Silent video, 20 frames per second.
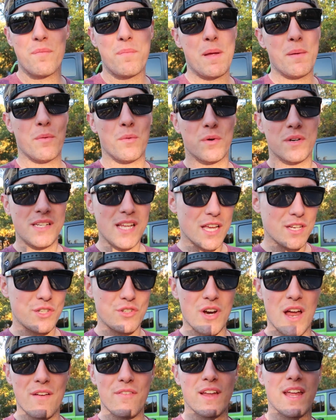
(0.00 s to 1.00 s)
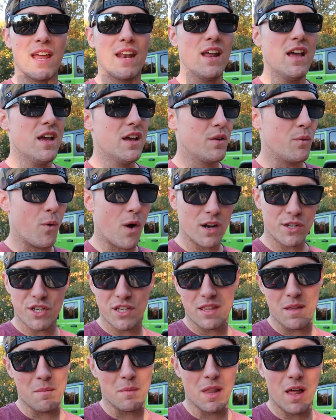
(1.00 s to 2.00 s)
People were test driving it,
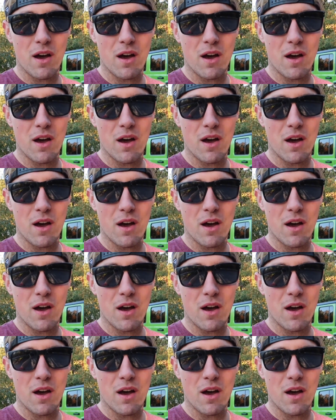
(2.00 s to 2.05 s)
watching them